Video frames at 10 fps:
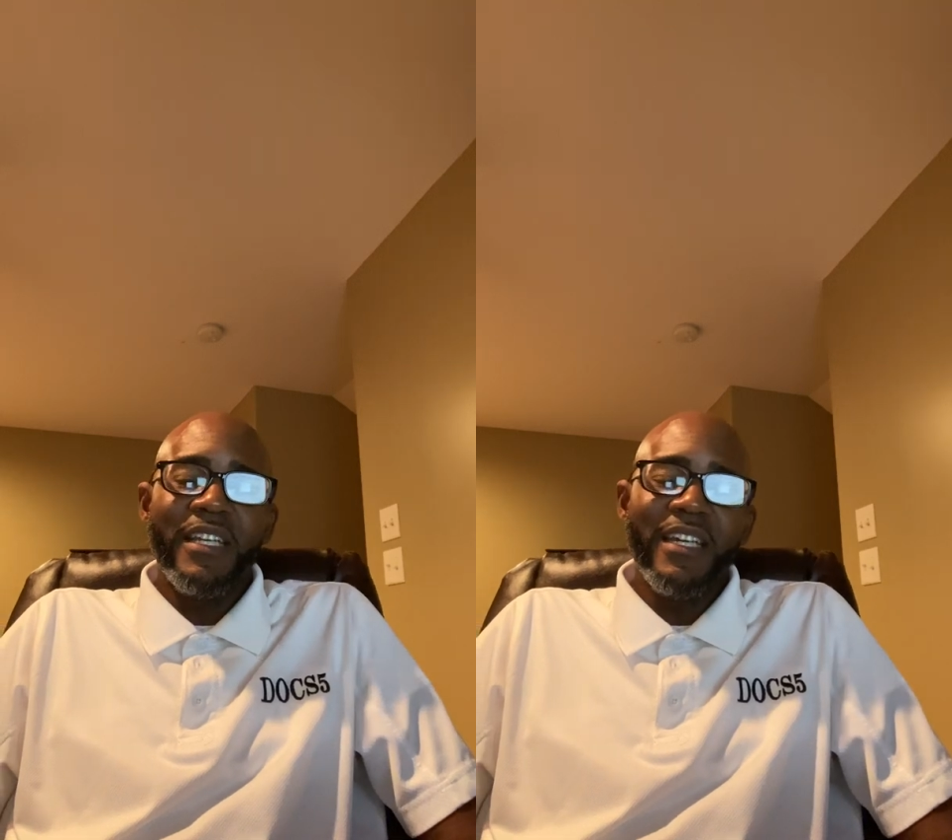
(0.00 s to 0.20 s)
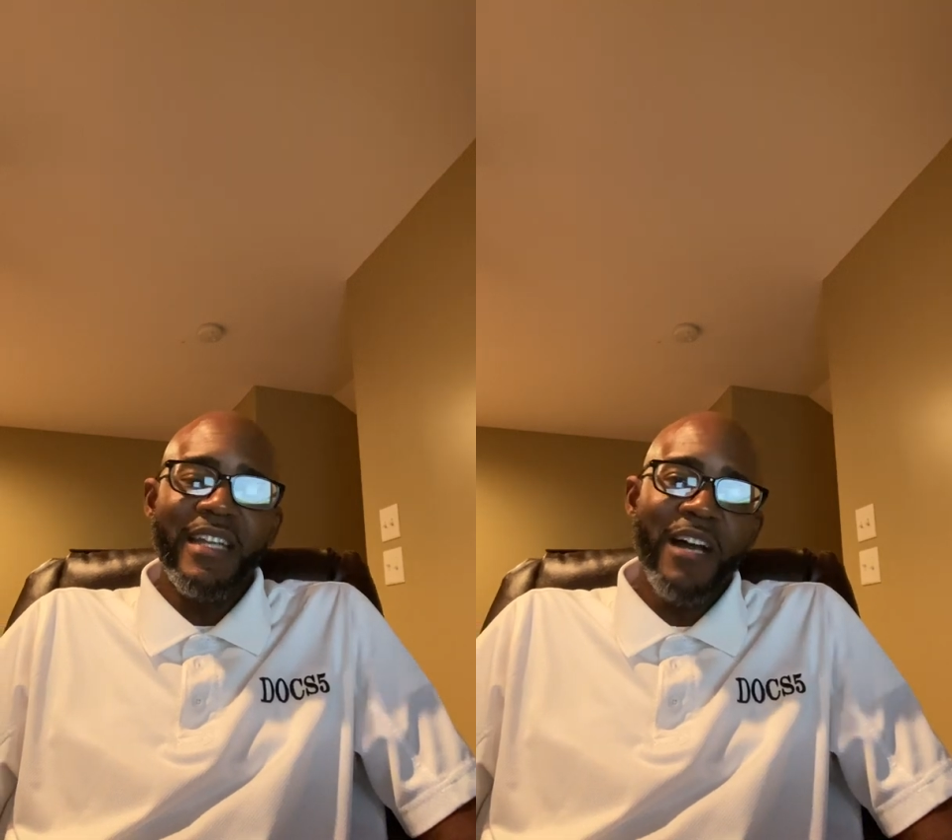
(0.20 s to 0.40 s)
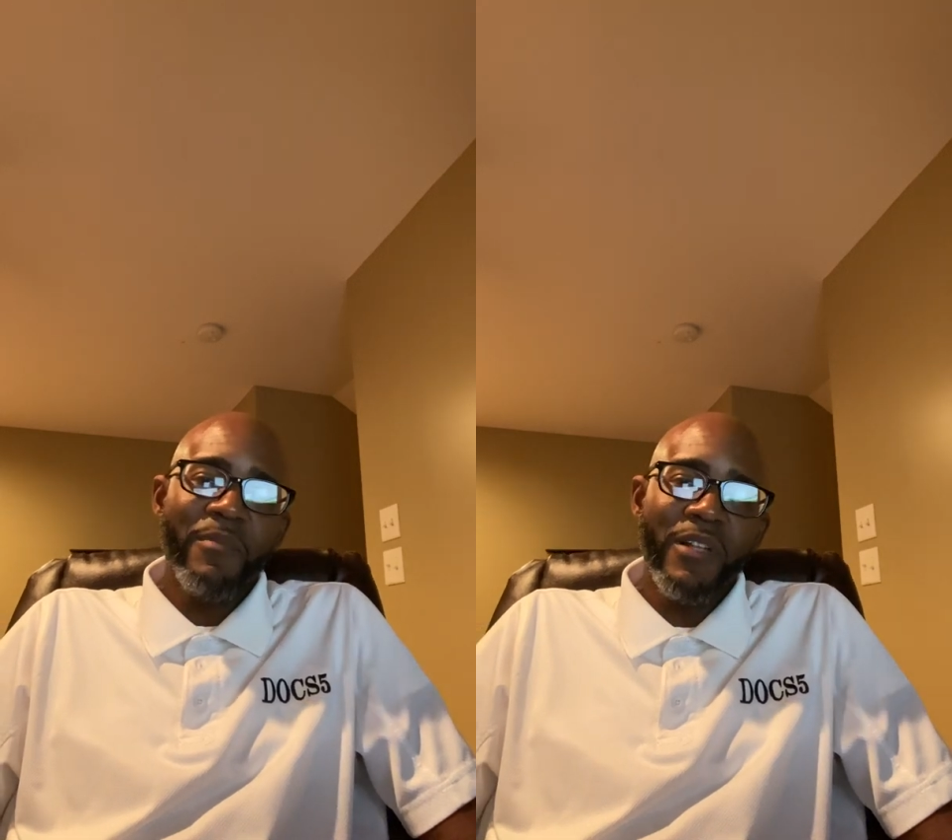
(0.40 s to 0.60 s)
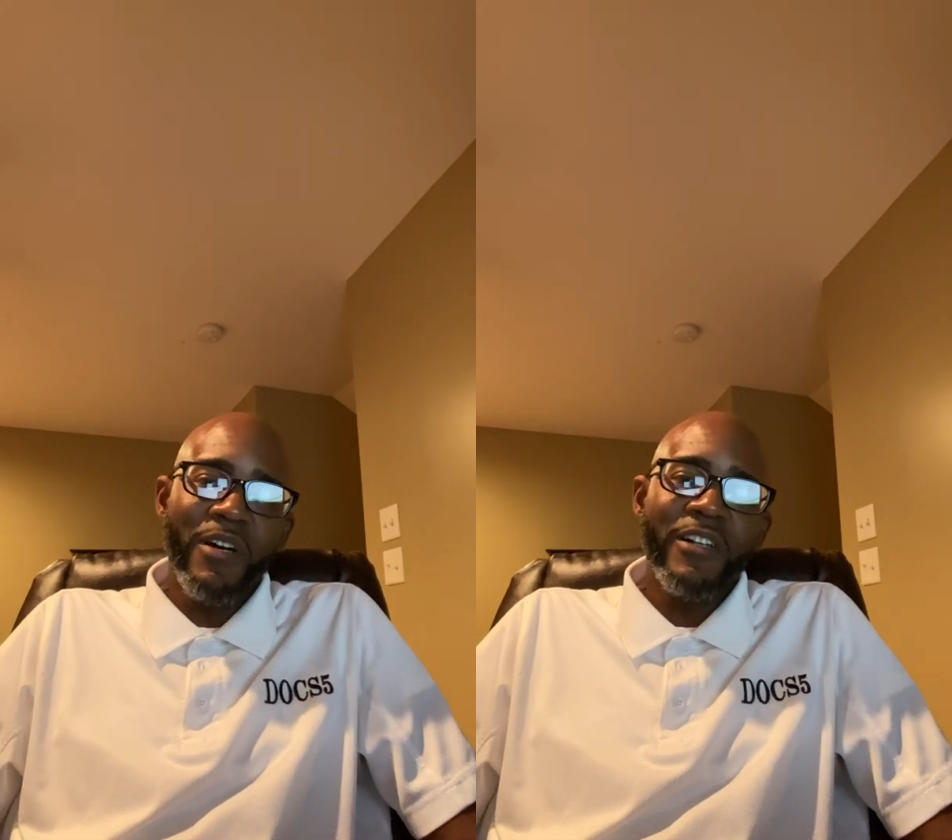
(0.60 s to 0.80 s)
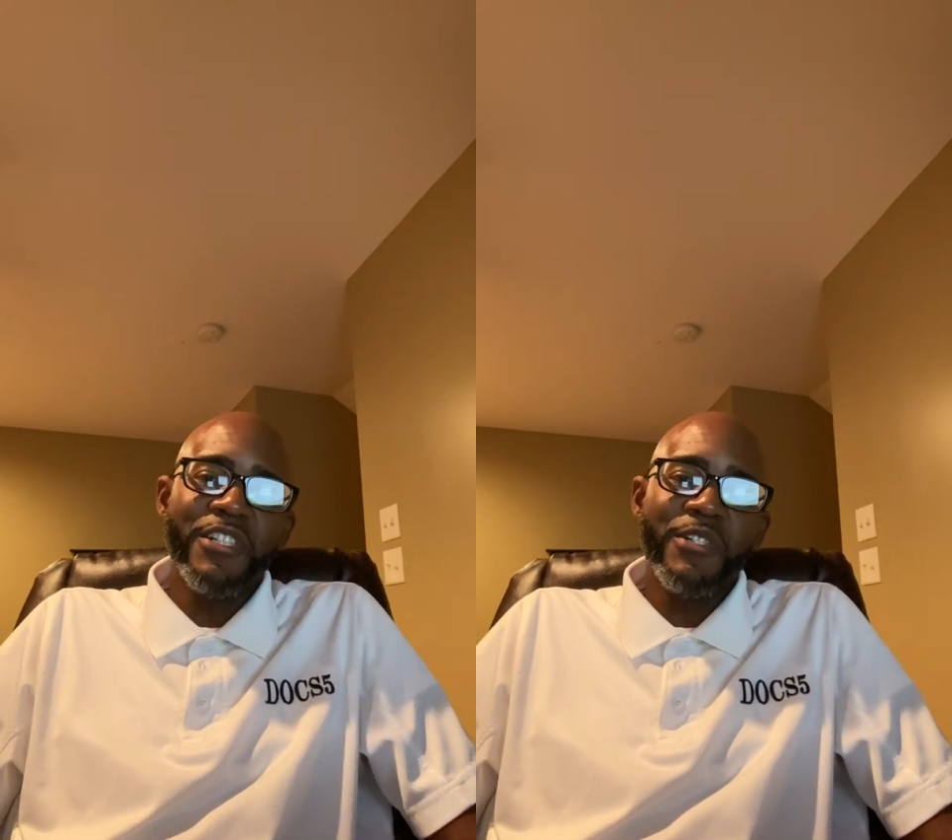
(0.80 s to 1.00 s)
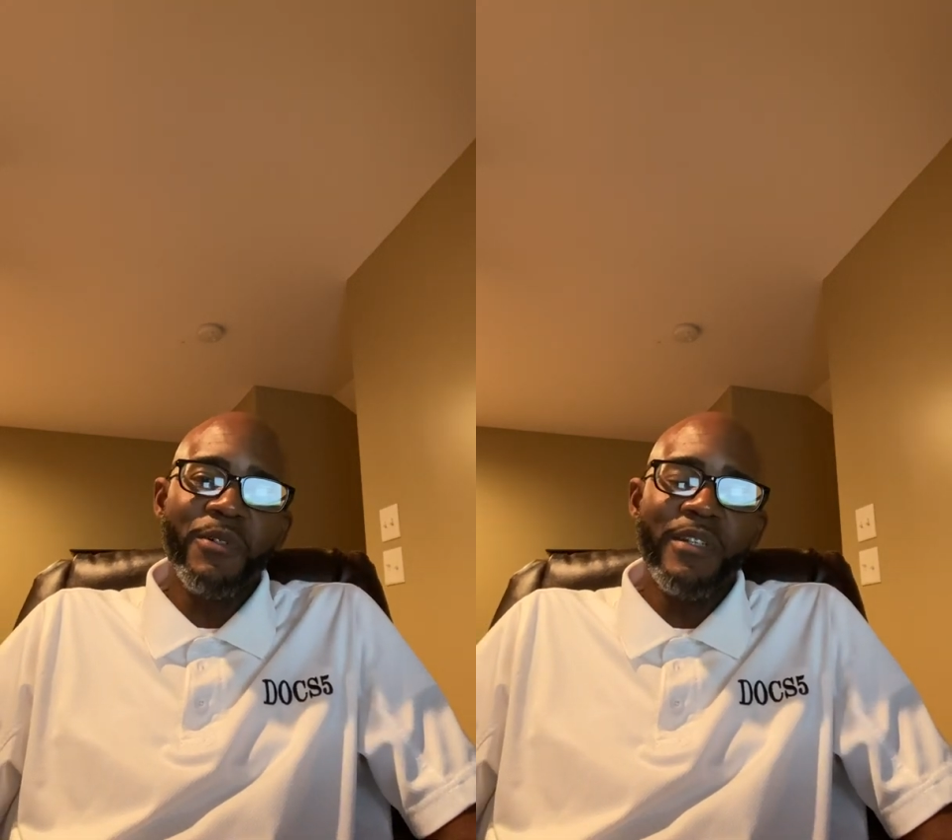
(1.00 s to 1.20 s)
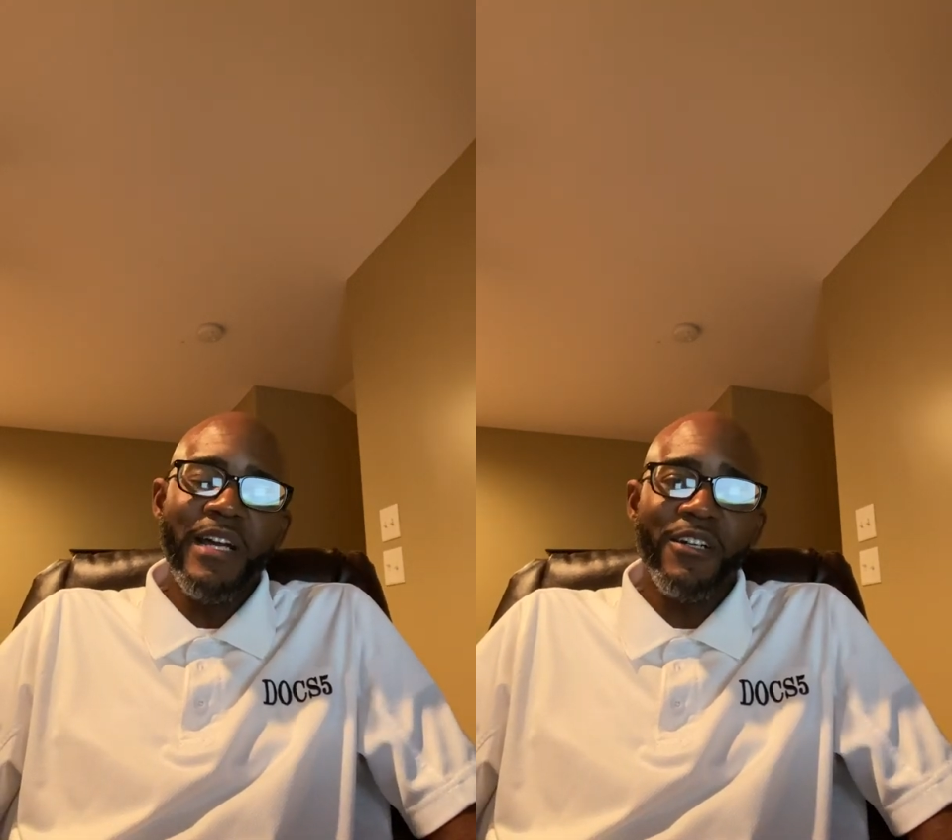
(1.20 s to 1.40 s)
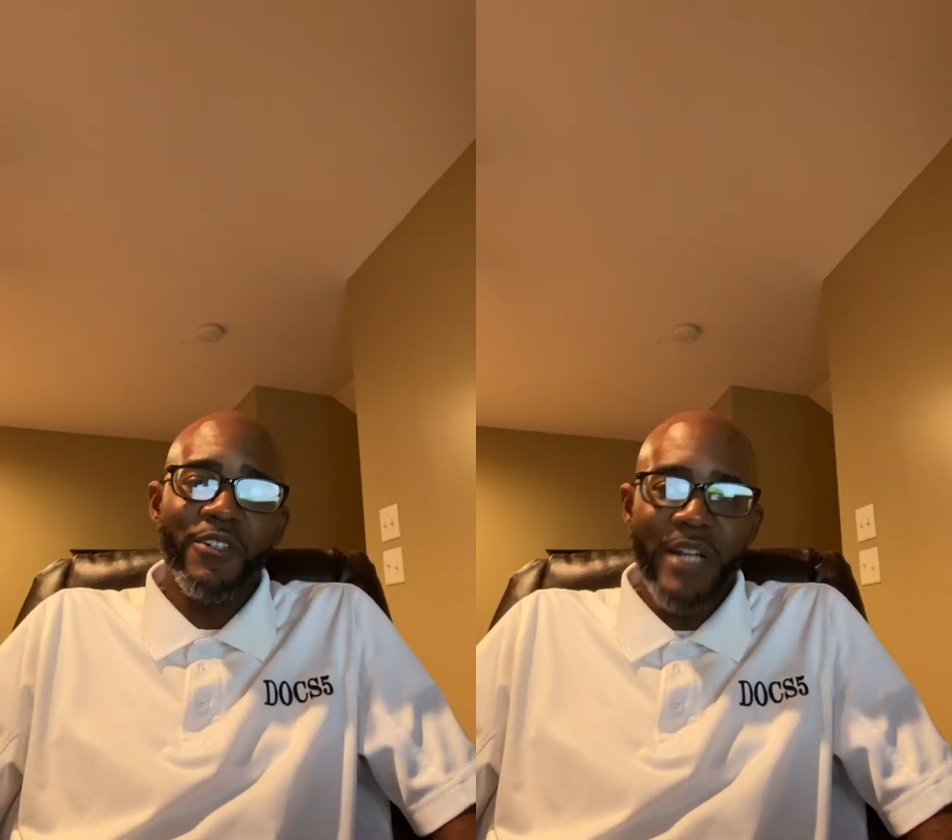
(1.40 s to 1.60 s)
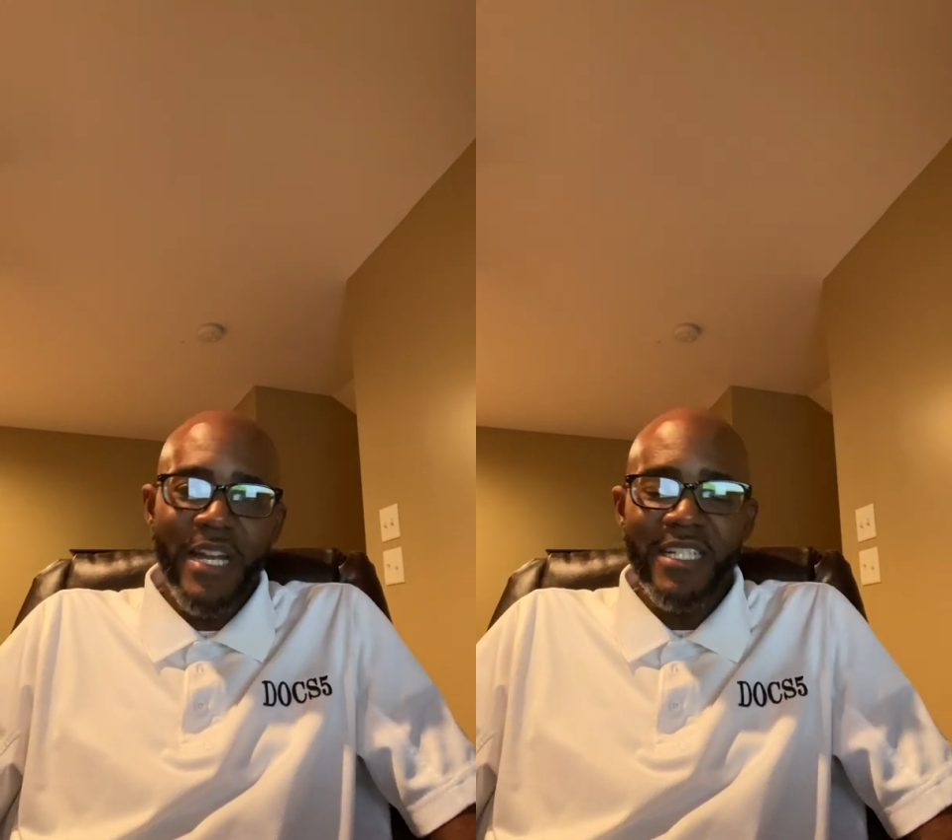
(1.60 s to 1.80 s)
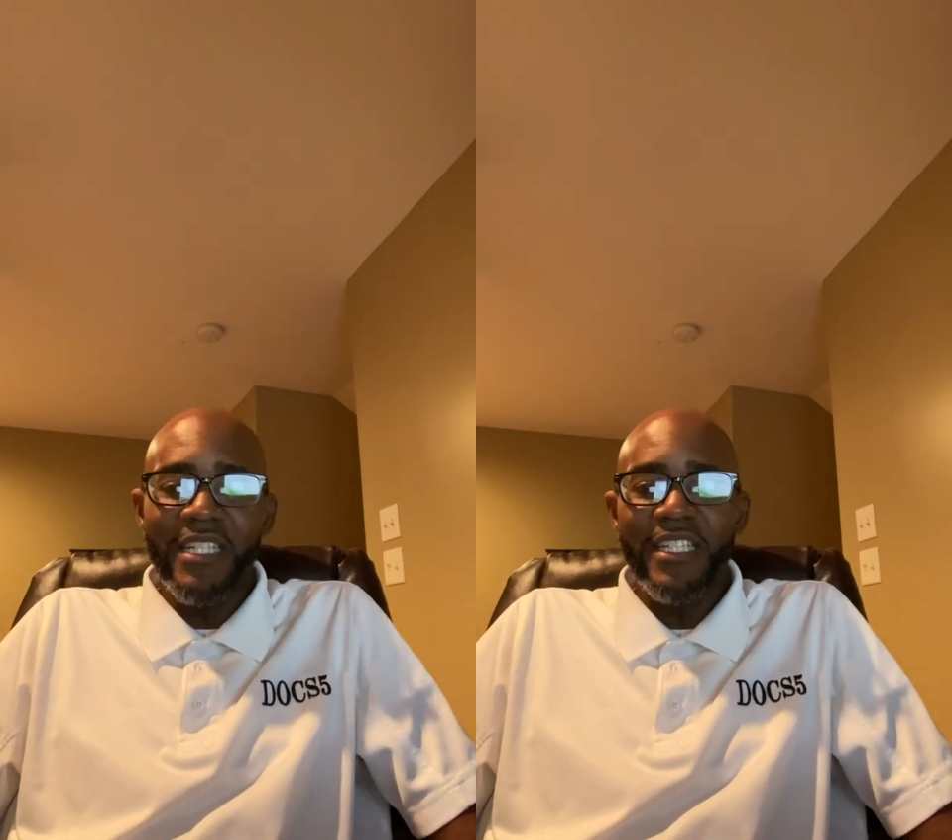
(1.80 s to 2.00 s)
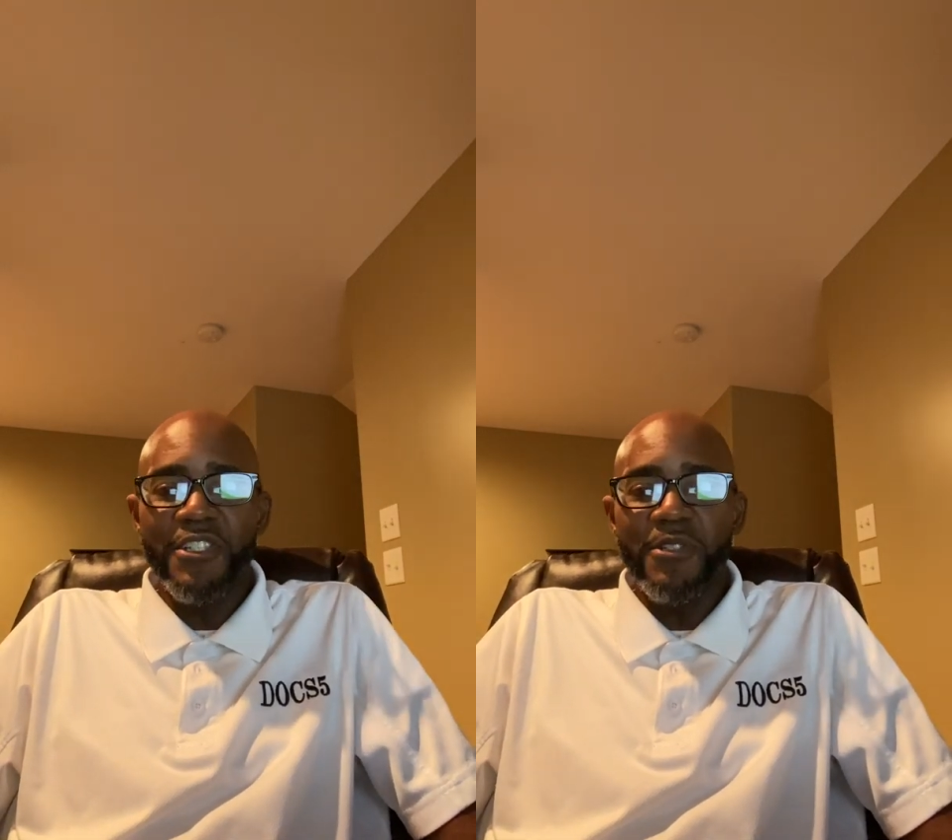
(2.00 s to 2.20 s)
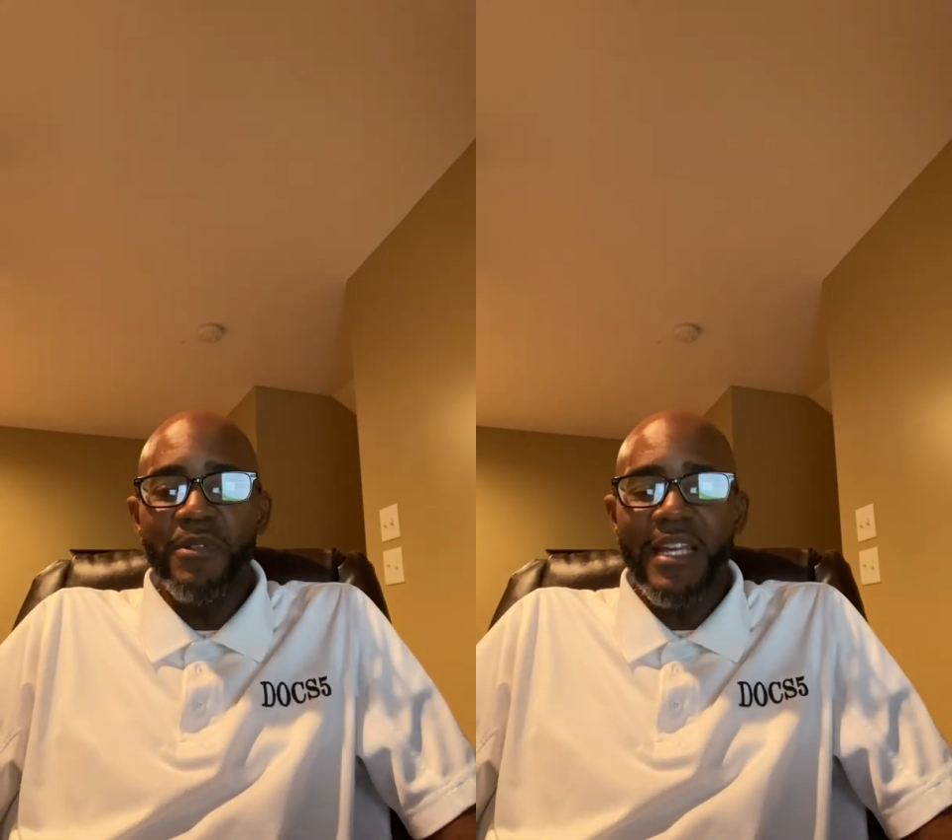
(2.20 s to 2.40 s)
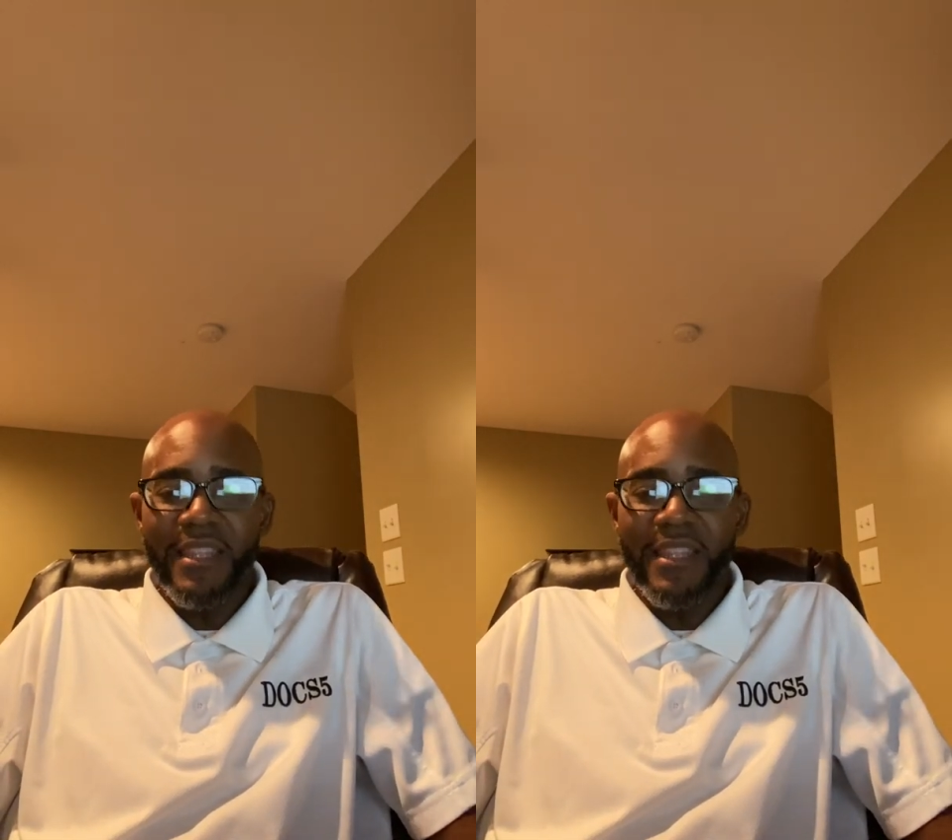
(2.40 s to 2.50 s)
And I applaud you and I congratulate you and I